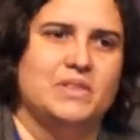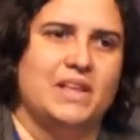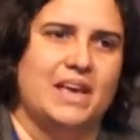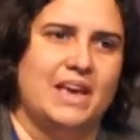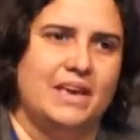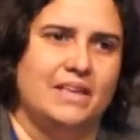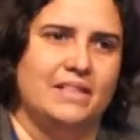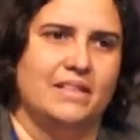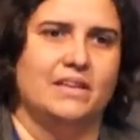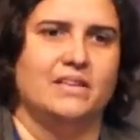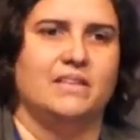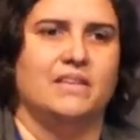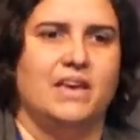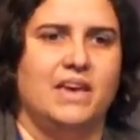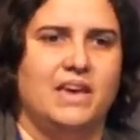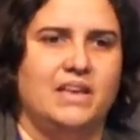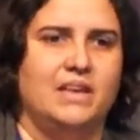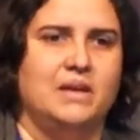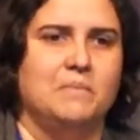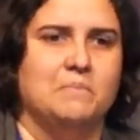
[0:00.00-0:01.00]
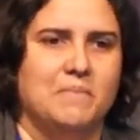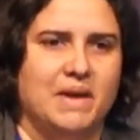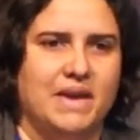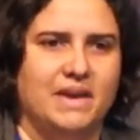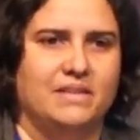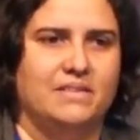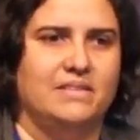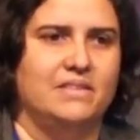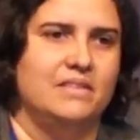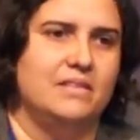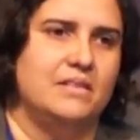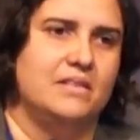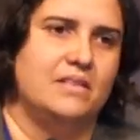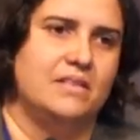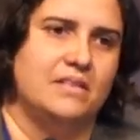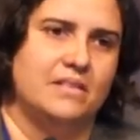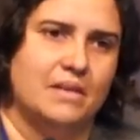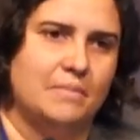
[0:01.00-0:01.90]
saying that eating meat is